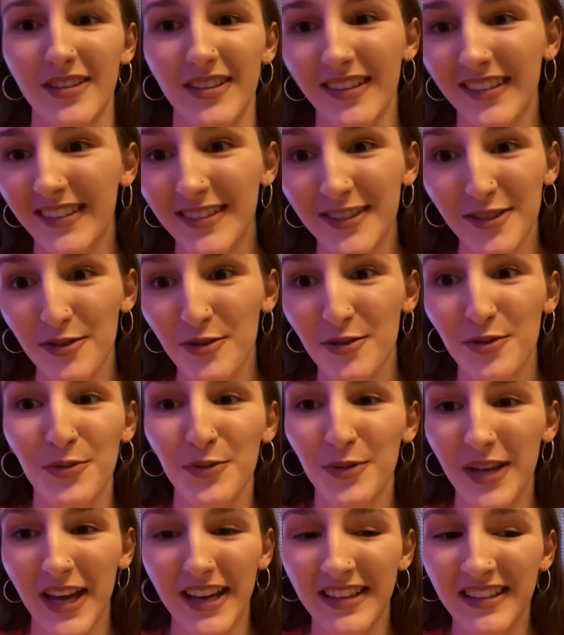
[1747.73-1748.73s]
and it's just so
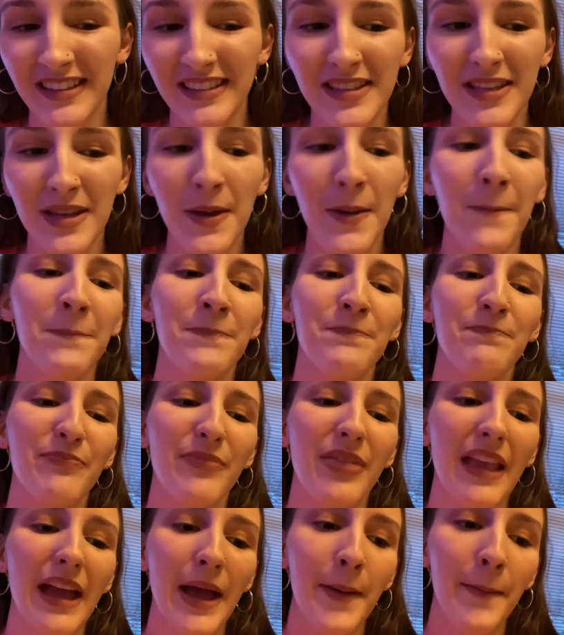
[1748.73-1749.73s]
kind.
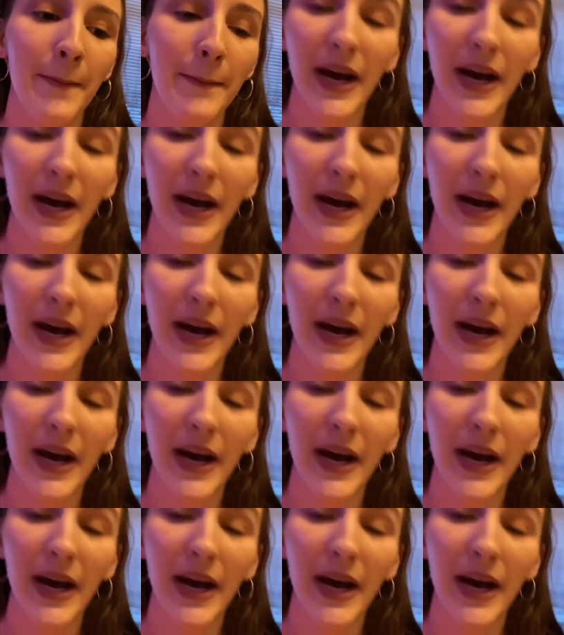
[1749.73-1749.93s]
But